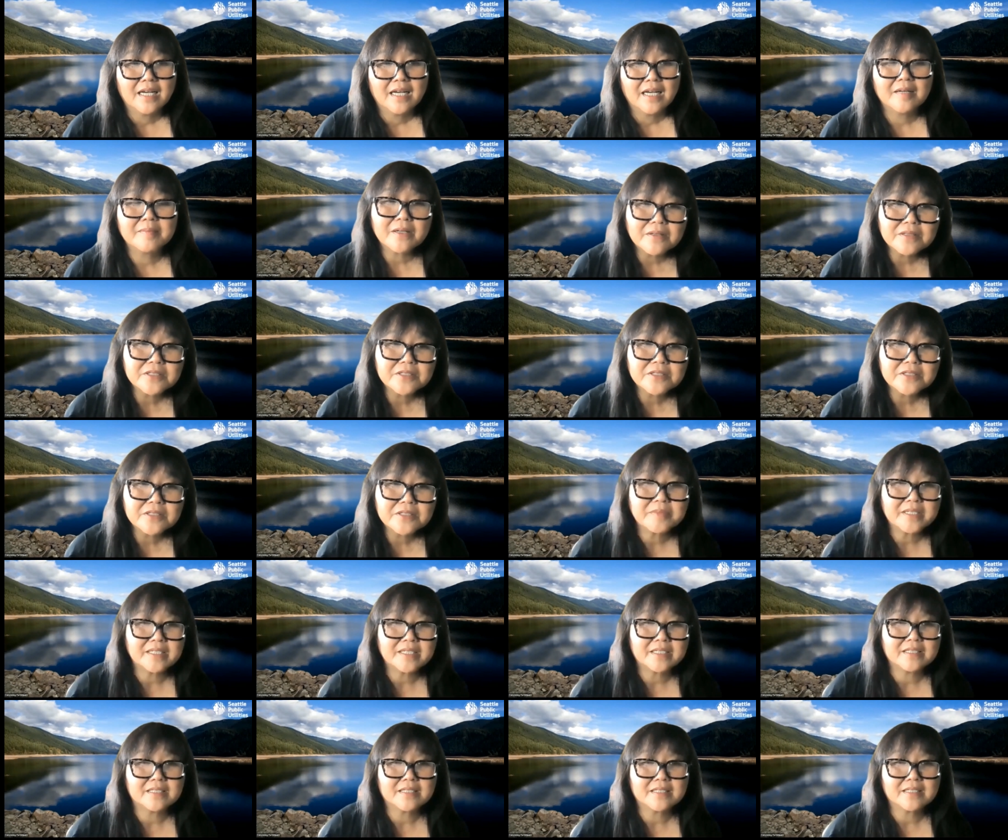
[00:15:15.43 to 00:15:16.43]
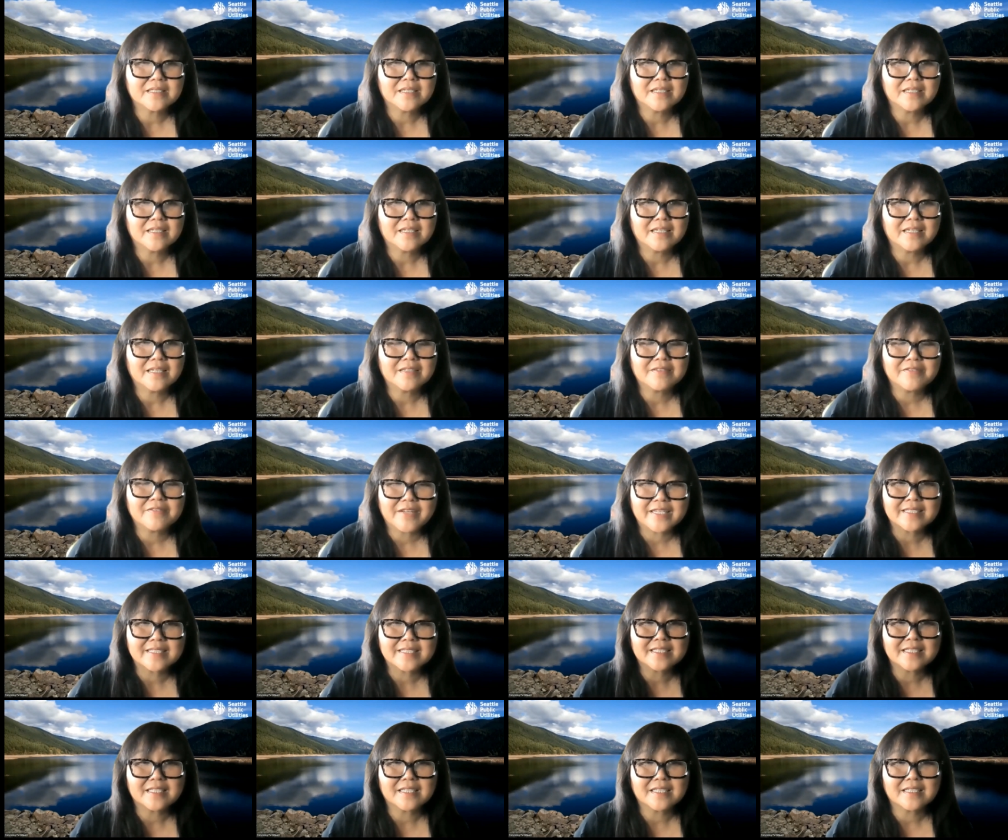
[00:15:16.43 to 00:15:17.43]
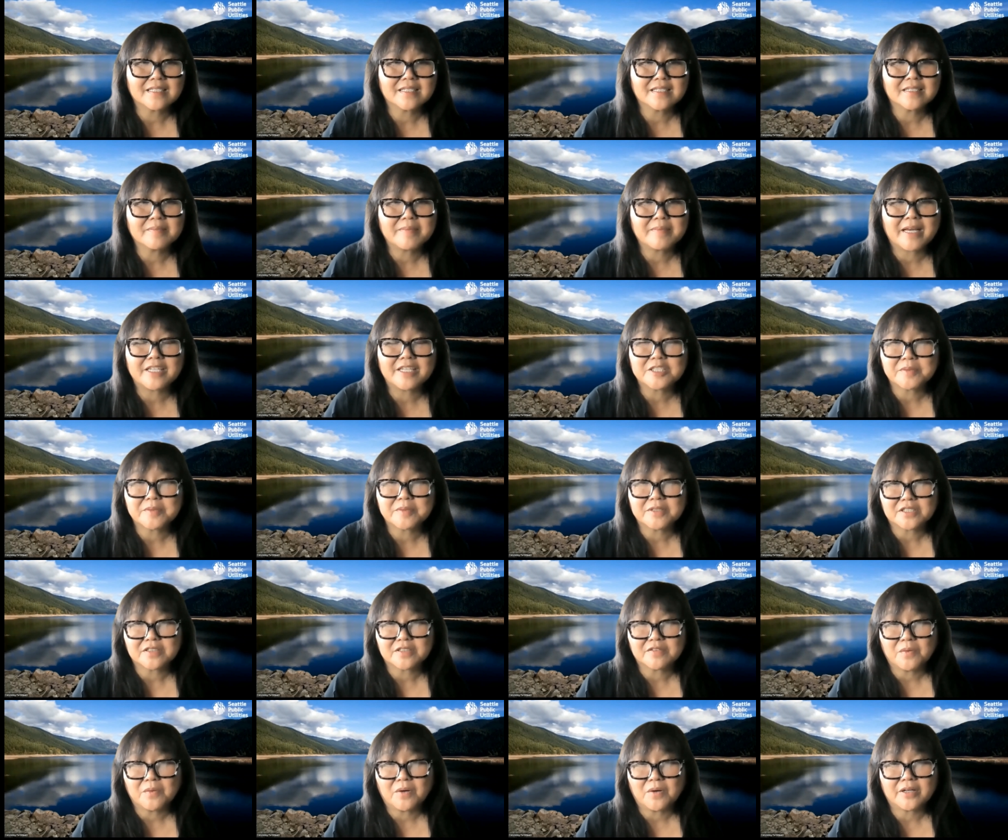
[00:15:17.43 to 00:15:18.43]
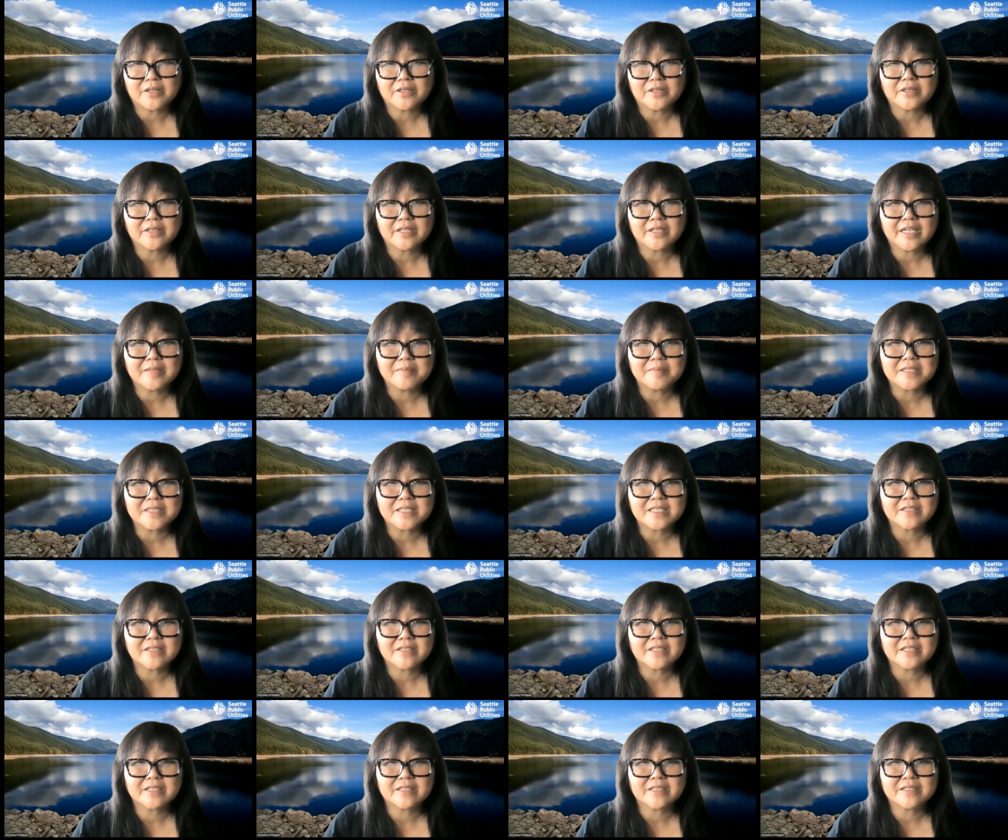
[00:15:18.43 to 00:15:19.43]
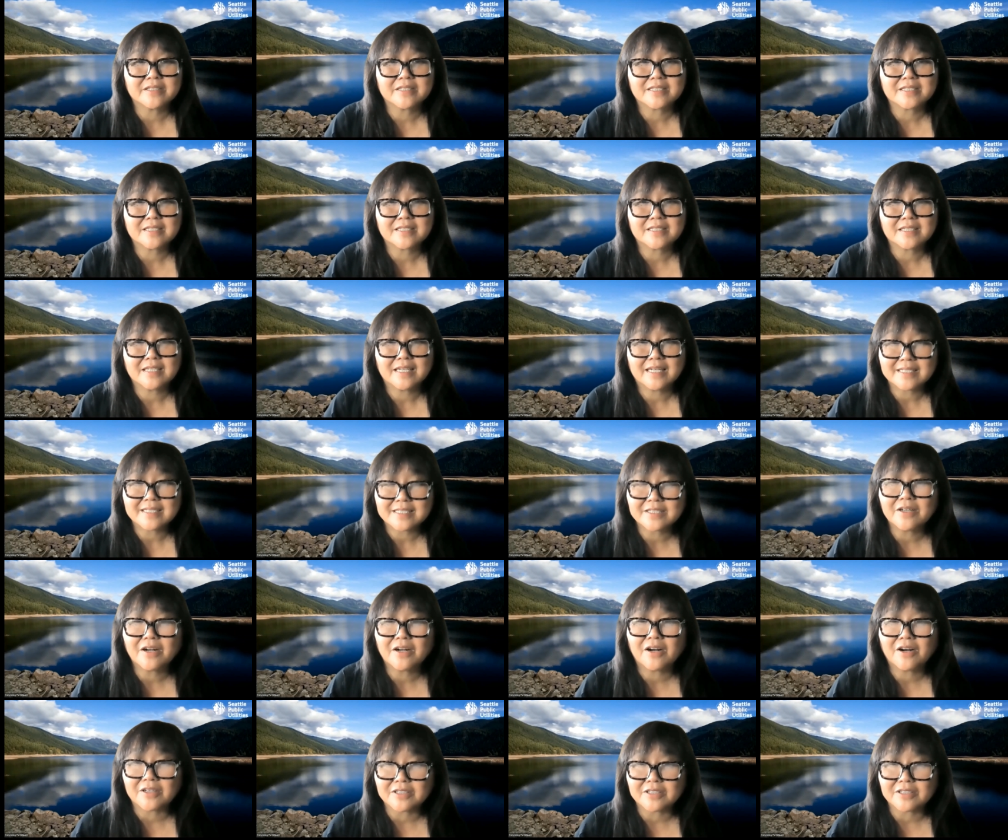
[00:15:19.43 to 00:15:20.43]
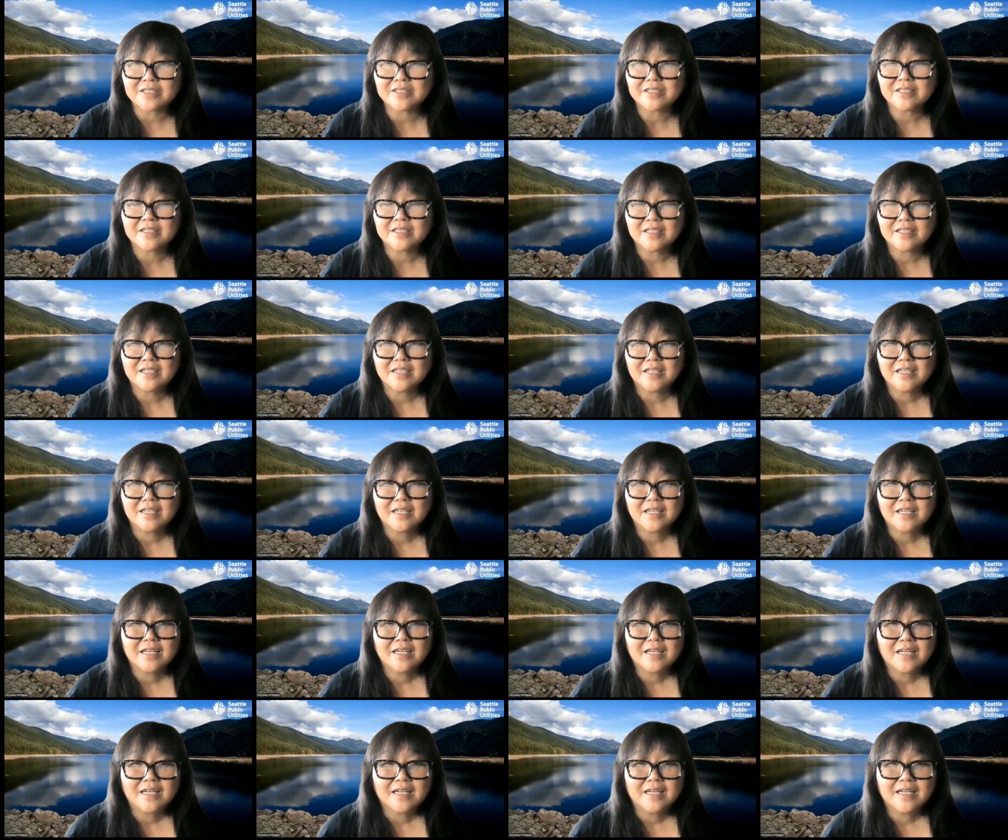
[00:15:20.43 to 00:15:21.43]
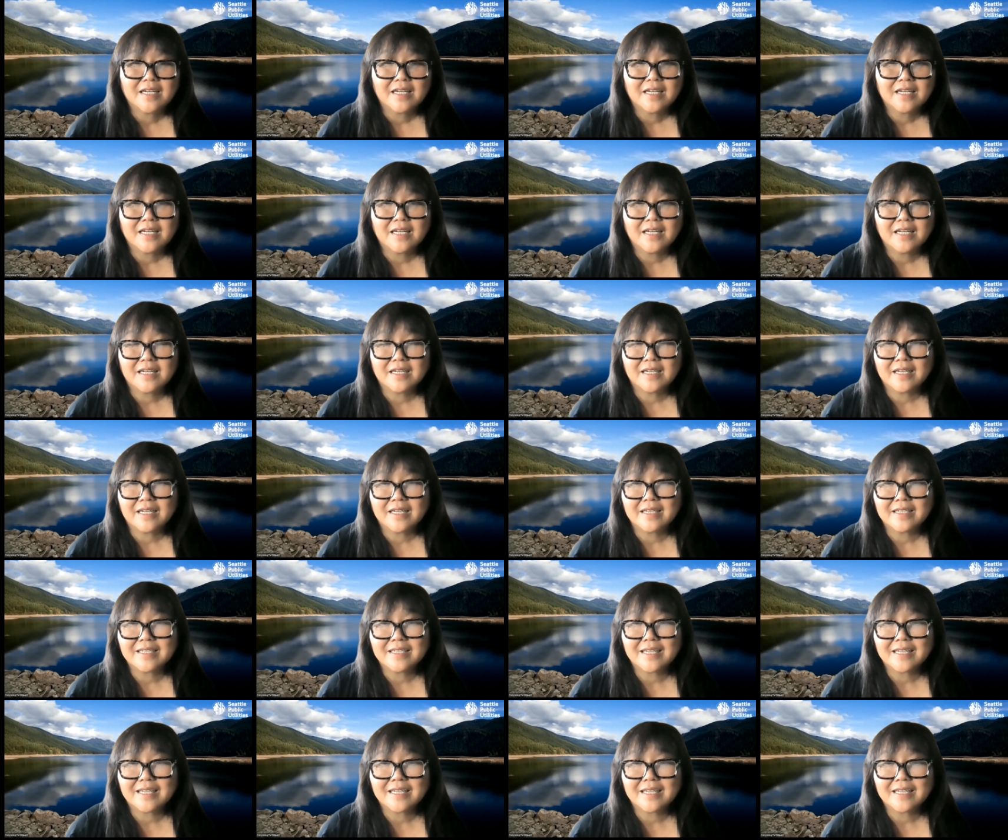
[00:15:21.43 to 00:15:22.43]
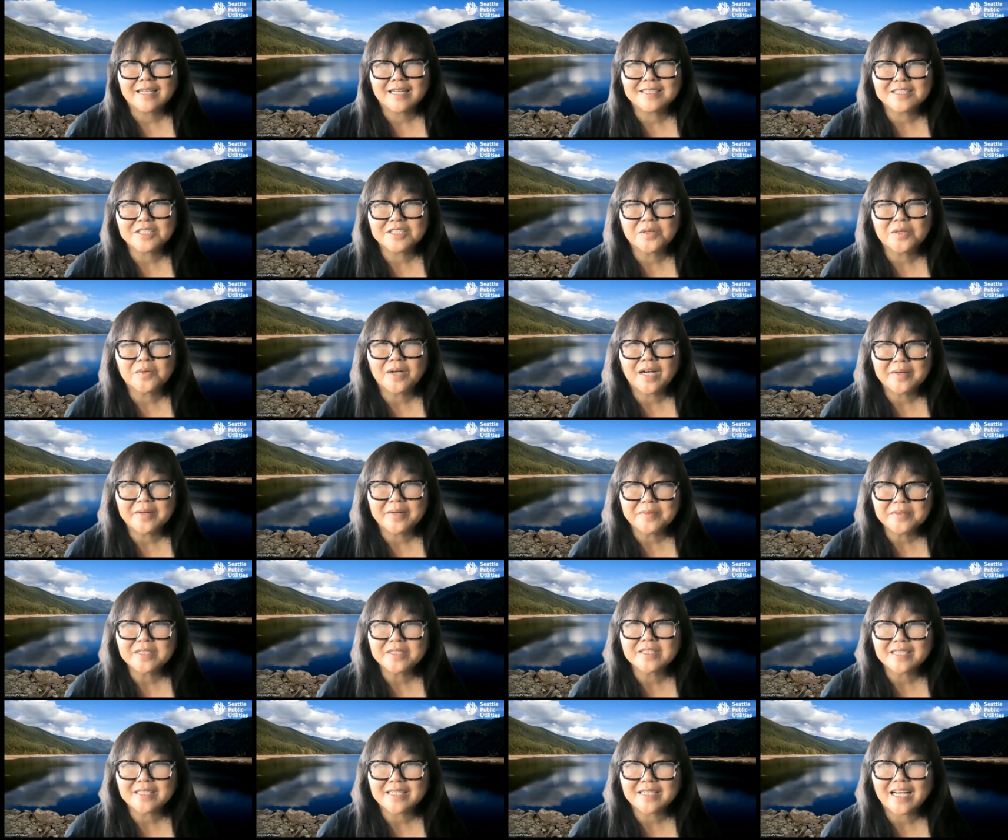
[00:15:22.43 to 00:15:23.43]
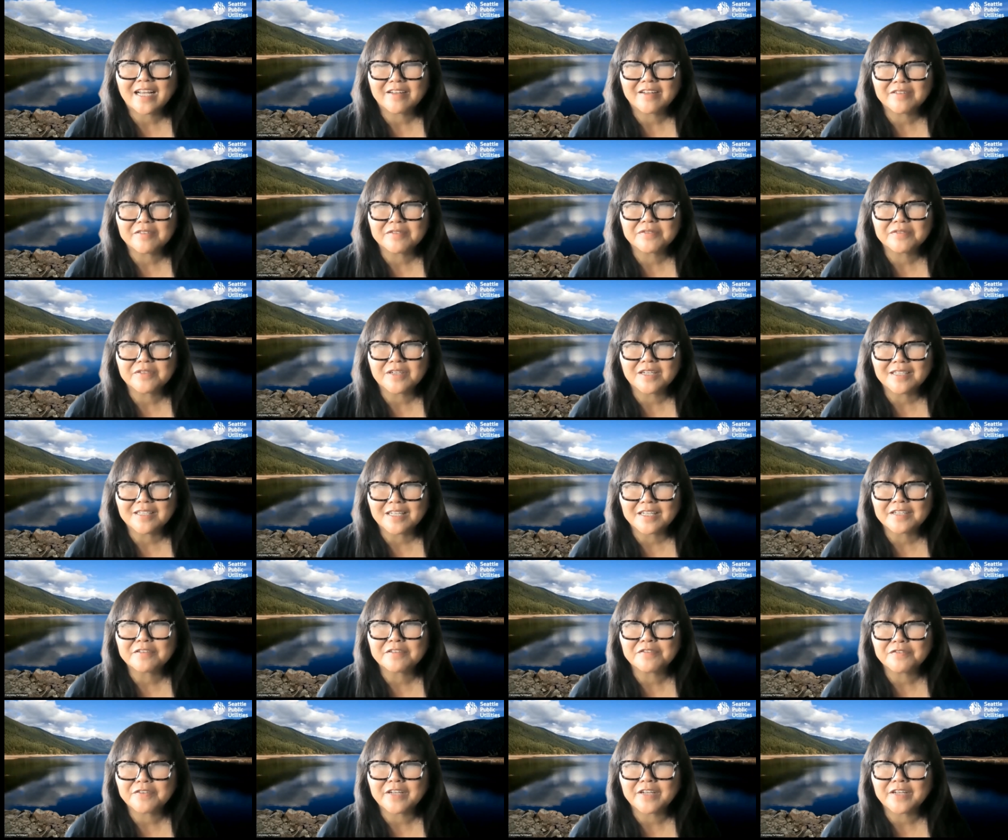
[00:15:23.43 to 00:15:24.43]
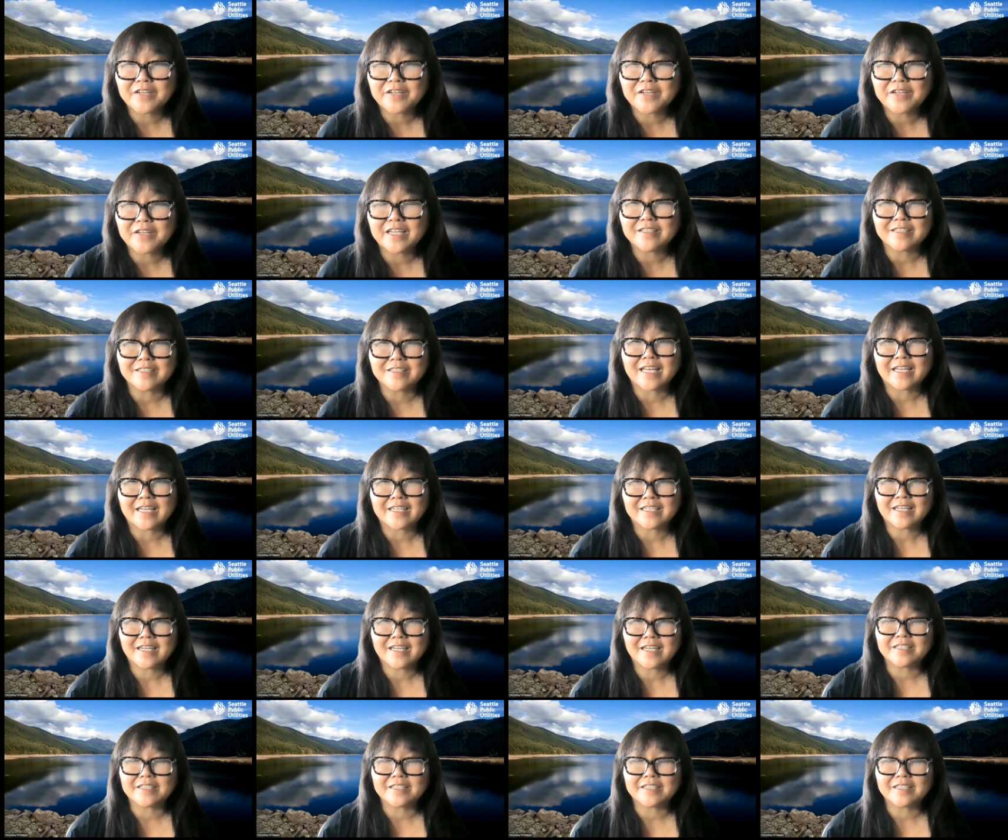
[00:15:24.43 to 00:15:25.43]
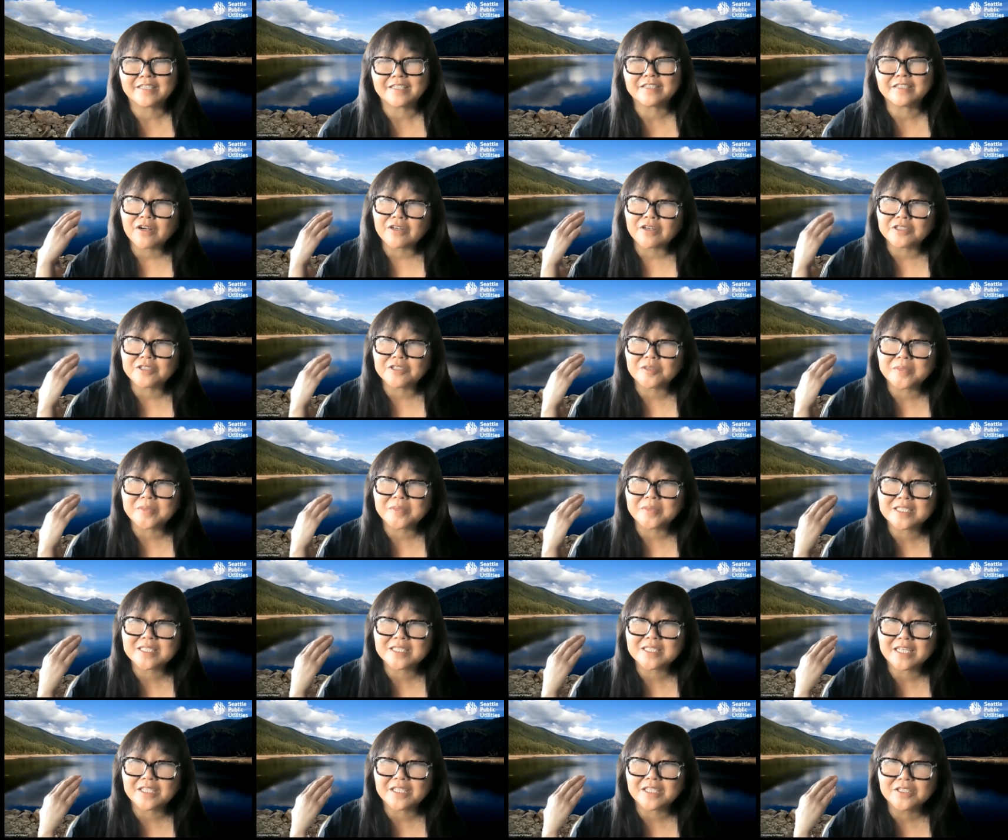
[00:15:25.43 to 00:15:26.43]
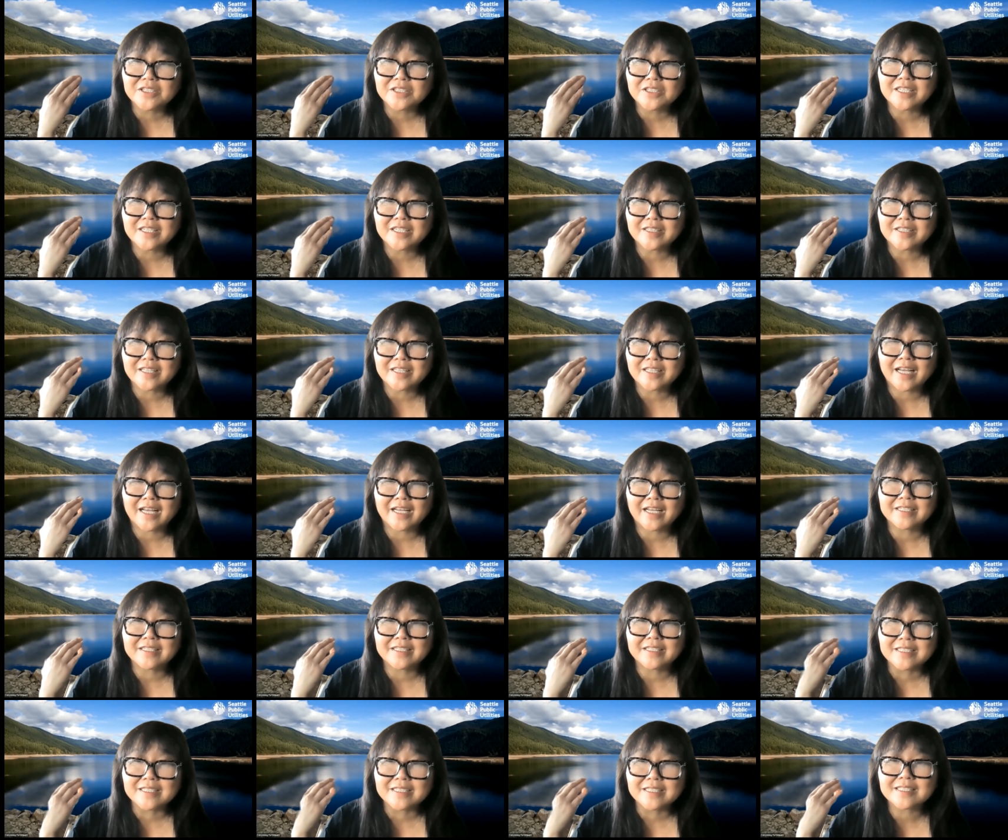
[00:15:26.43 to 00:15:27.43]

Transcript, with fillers: Um, it also means advancing the management of water and materials as an art uh, and and you know i really have a lot of faith in that kind of art you know because i look at that